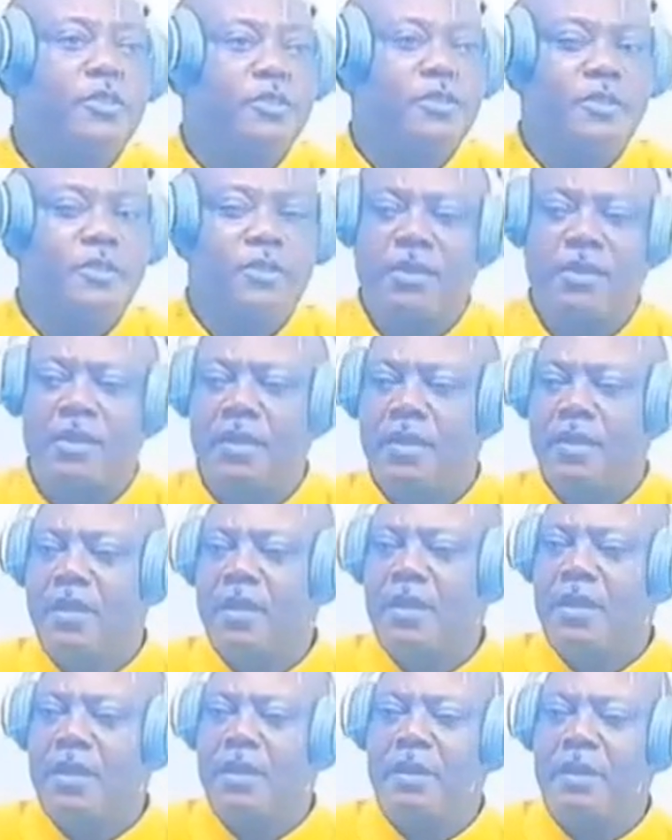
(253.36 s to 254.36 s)
is
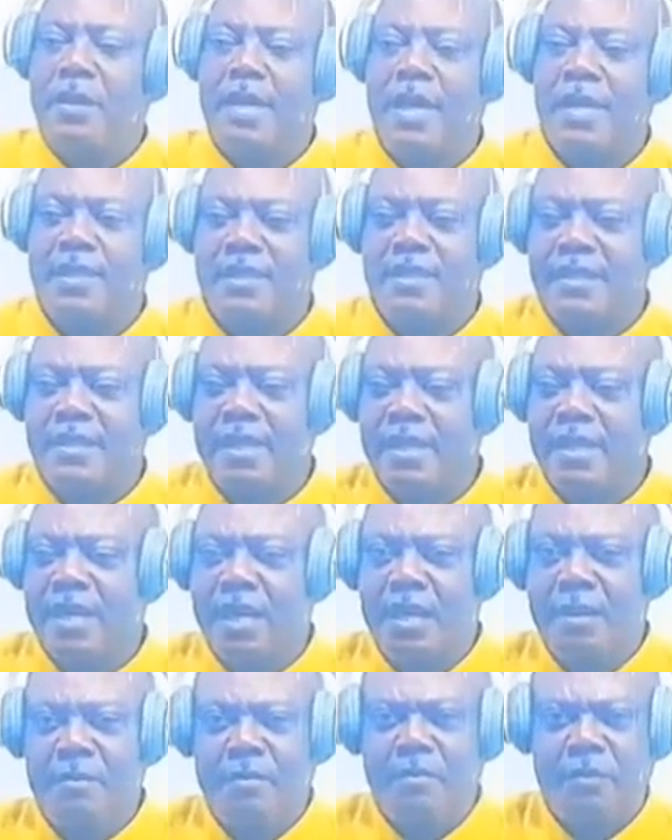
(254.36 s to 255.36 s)
x is
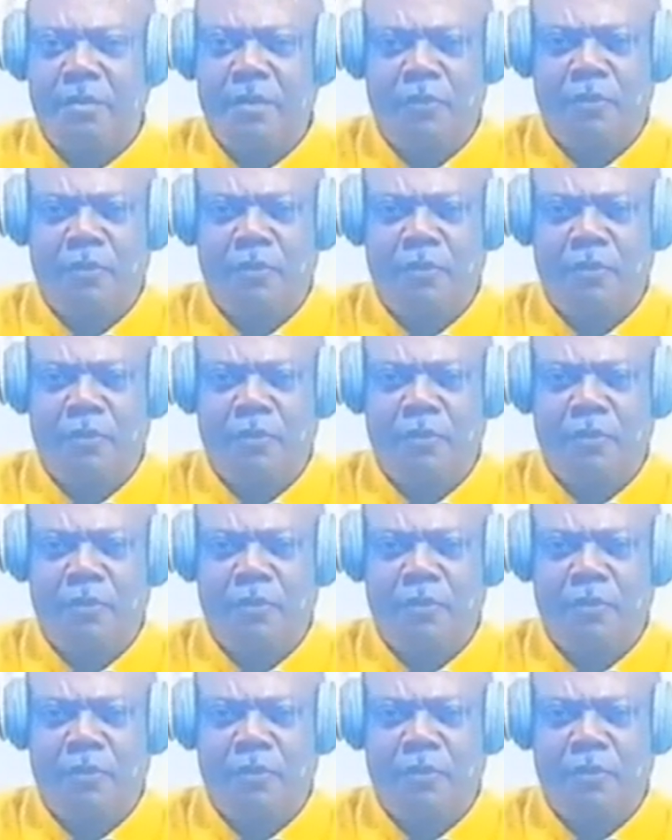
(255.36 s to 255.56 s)
either